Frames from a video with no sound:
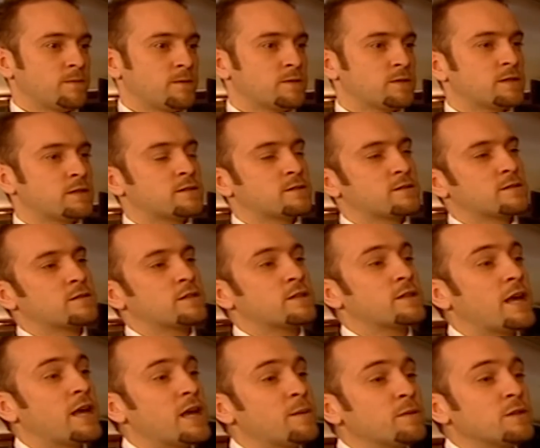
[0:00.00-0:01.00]
It's the
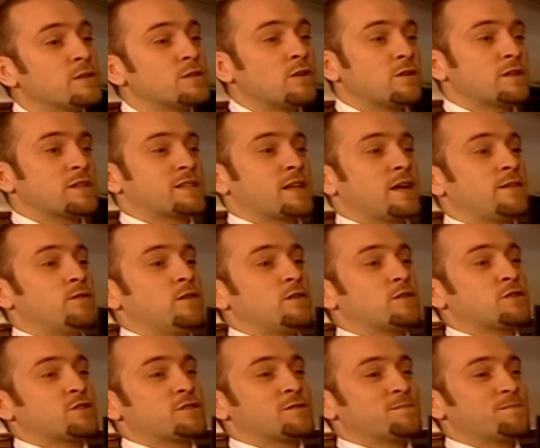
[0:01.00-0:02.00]
name of the dog is
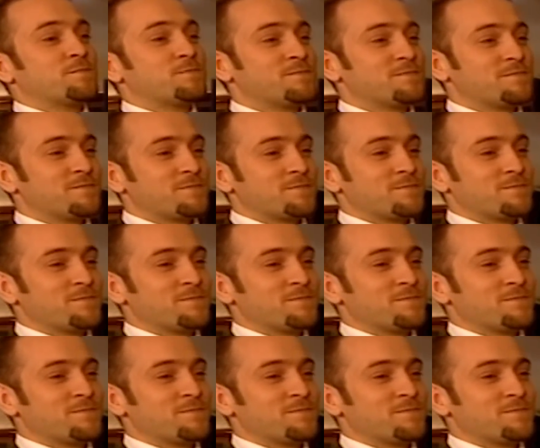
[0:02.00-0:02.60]
Gavroche. Correct.